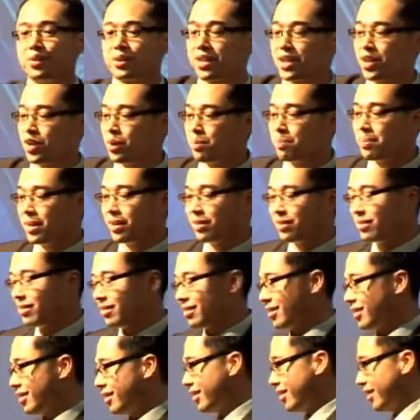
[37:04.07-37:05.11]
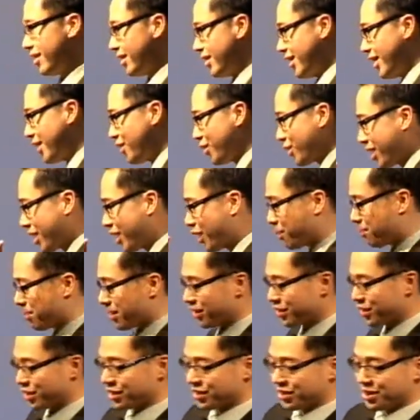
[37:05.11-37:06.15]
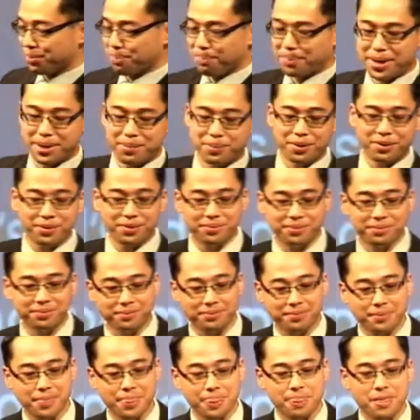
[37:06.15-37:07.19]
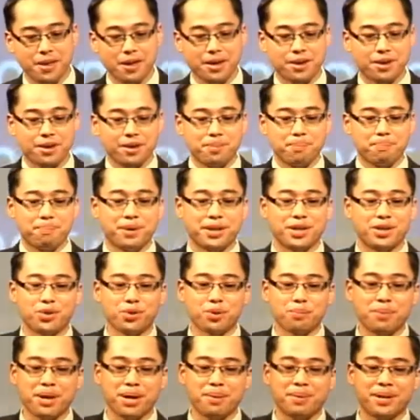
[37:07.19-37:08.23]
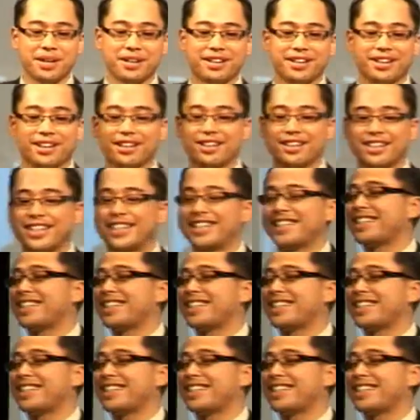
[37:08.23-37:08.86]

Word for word: don't care about I don't care about Justin Bieber. But you are maybe a